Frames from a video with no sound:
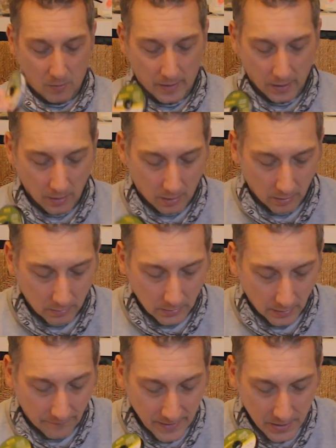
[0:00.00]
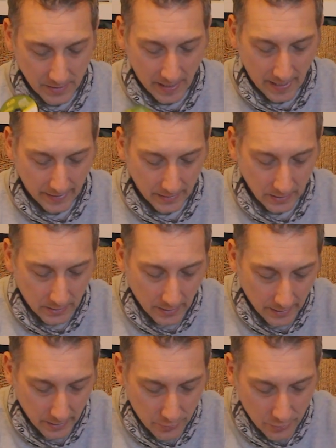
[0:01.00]
quite a lot because I fish tiny
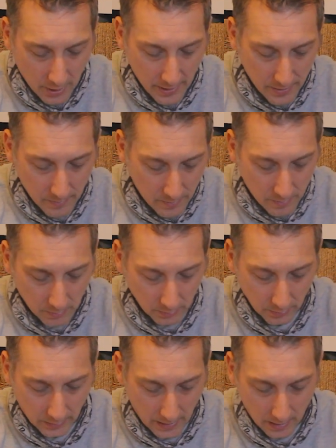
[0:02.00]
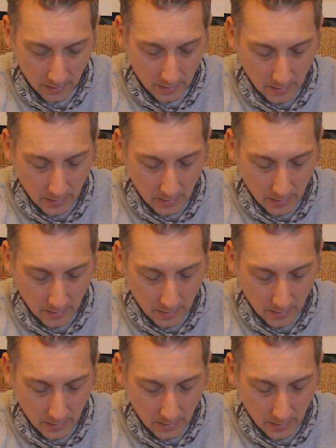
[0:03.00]
dries, which we'll look at.